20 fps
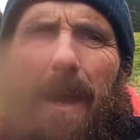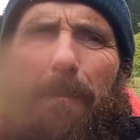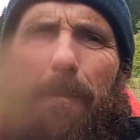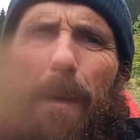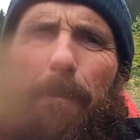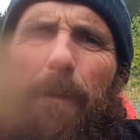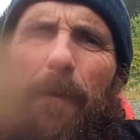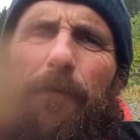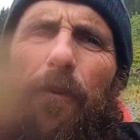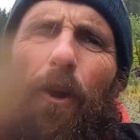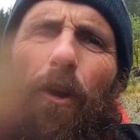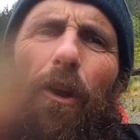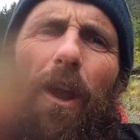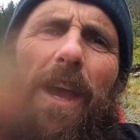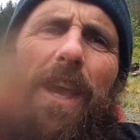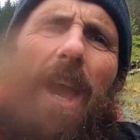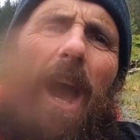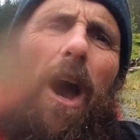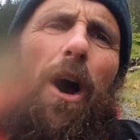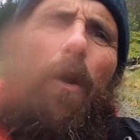But before
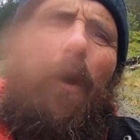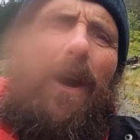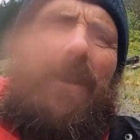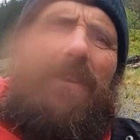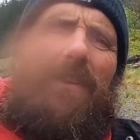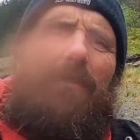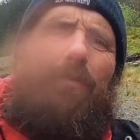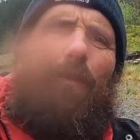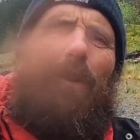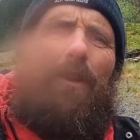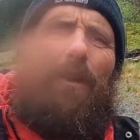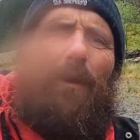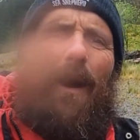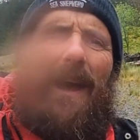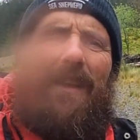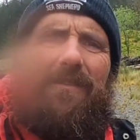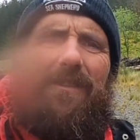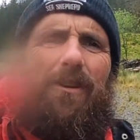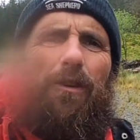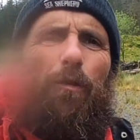I go, I just want to
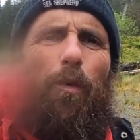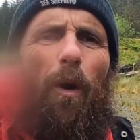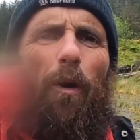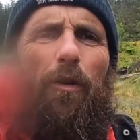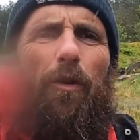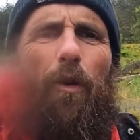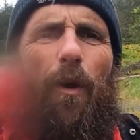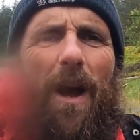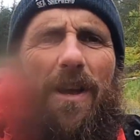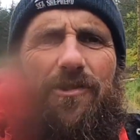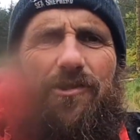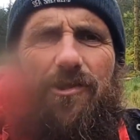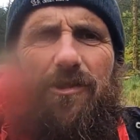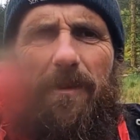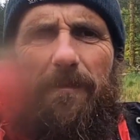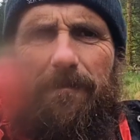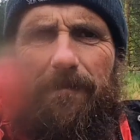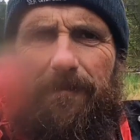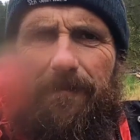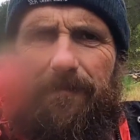ask you one question.